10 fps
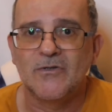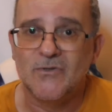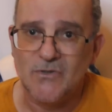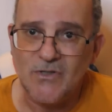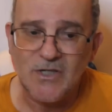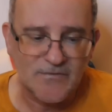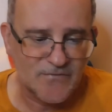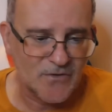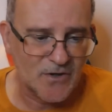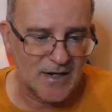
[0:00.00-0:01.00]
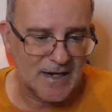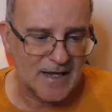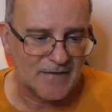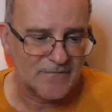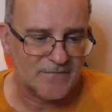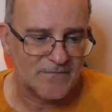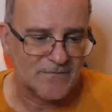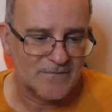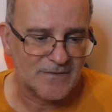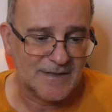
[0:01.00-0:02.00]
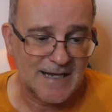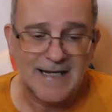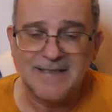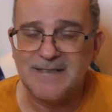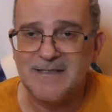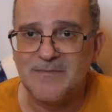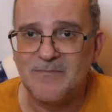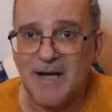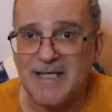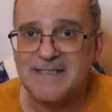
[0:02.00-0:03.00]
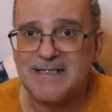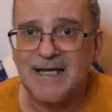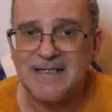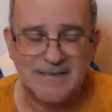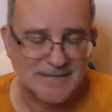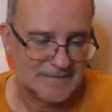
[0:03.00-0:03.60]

Do you live your life guided by His light?